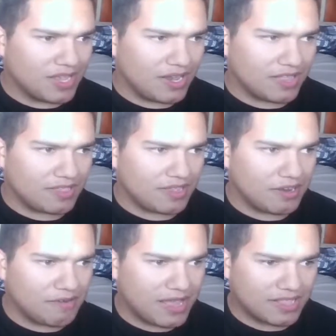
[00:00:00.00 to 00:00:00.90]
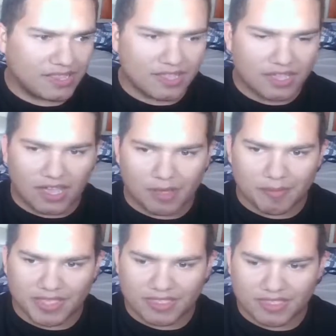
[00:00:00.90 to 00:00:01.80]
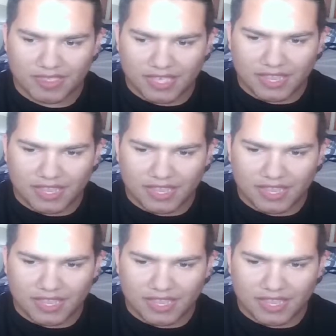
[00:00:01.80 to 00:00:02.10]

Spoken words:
Let's interact in the comments.